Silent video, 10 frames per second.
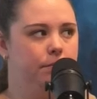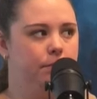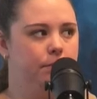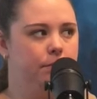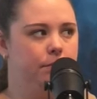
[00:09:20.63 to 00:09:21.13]

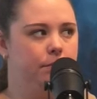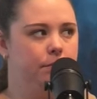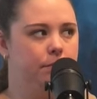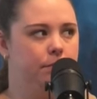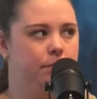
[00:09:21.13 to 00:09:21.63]

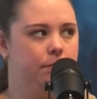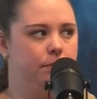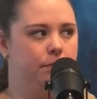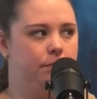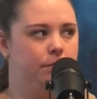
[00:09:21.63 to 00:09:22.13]

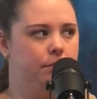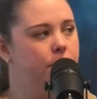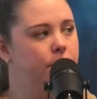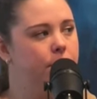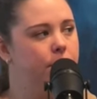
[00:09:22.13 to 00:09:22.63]

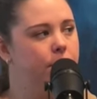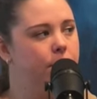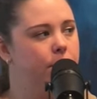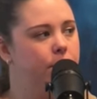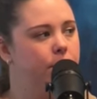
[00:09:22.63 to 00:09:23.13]

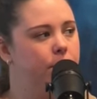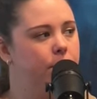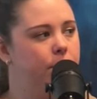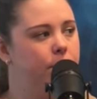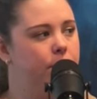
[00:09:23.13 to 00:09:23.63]

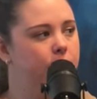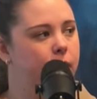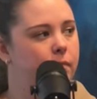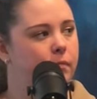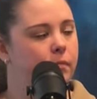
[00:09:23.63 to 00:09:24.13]

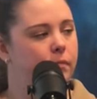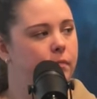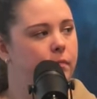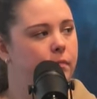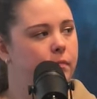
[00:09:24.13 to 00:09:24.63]

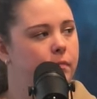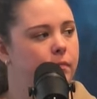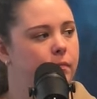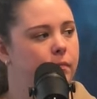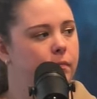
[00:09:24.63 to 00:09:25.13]

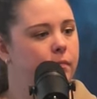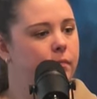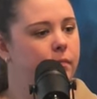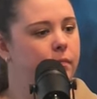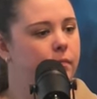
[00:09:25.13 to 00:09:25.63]

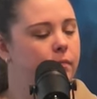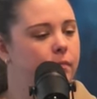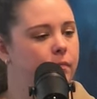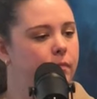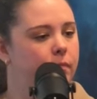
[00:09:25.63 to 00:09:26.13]

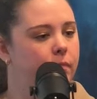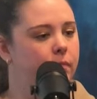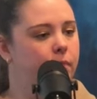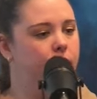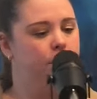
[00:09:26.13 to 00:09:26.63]

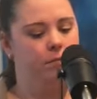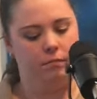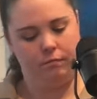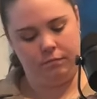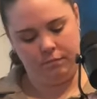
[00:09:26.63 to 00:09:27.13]

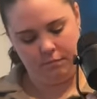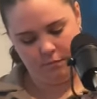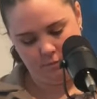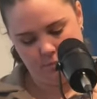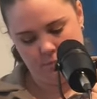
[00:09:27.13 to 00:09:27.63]

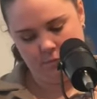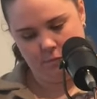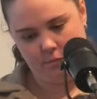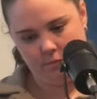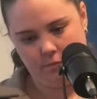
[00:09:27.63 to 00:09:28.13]

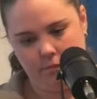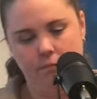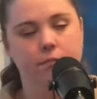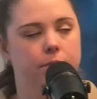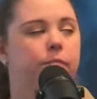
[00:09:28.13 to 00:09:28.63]
[no speech]